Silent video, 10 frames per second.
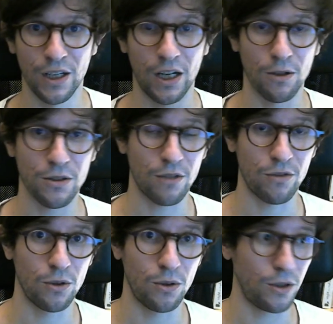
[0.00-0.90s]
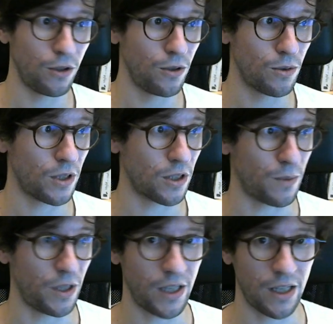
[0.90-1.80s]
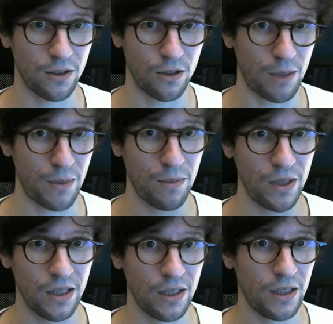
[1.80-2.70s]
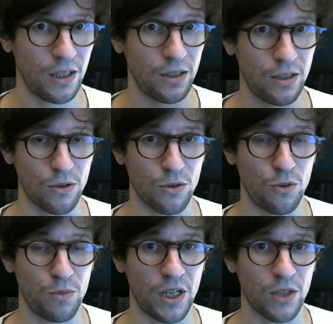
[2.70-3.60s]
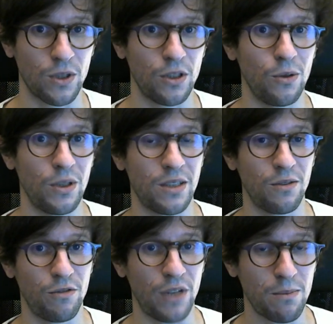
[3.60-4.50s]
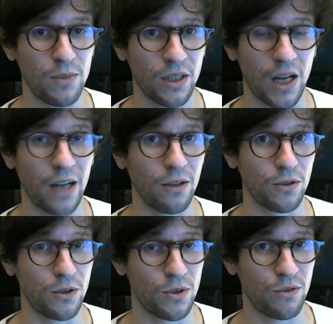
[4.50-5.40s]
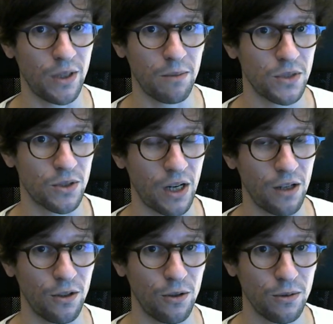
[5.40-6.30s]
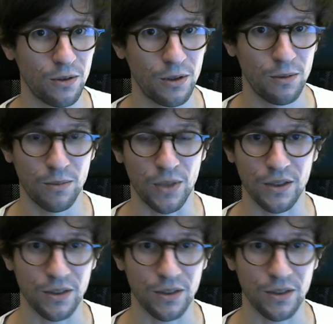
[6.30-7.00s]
And also, if you're using some other editor, and maybe there's some super nice way to do this in Vim. I don't use Vim, so I don't know, but